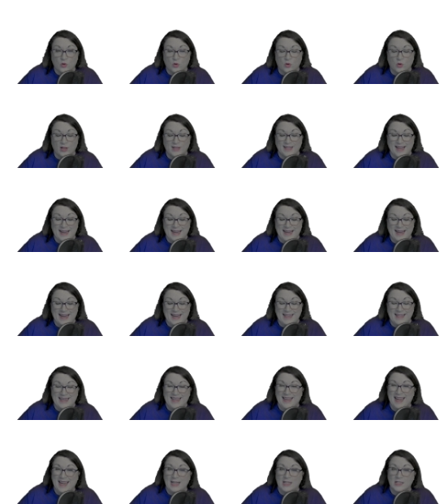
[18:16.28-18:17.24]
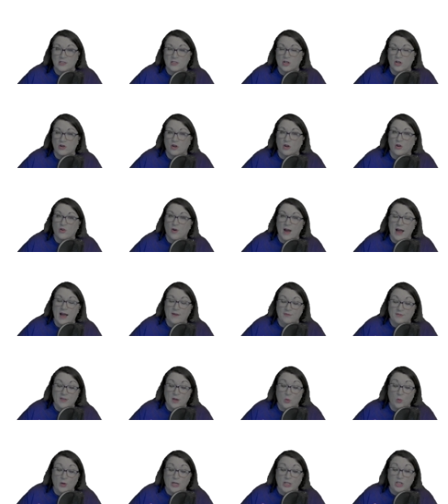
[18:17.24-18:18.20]
and that indicates on our graph
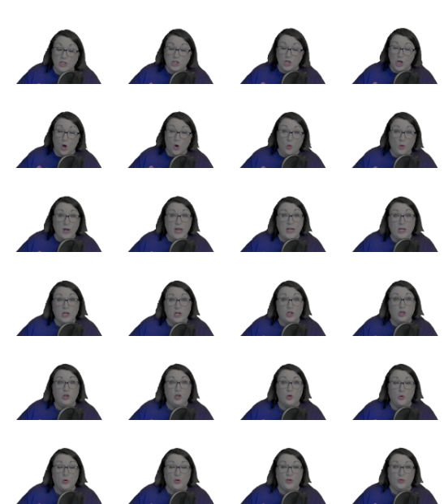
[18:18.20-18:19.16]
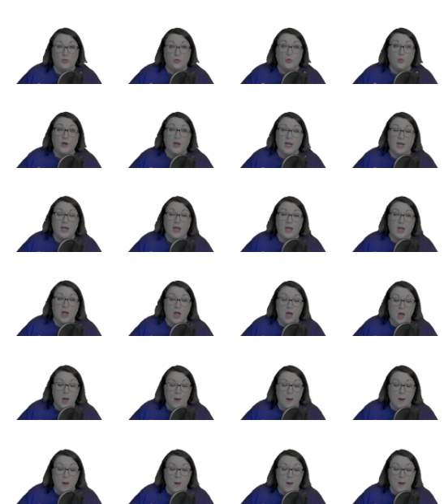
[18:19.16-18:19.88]
that we don't include 3,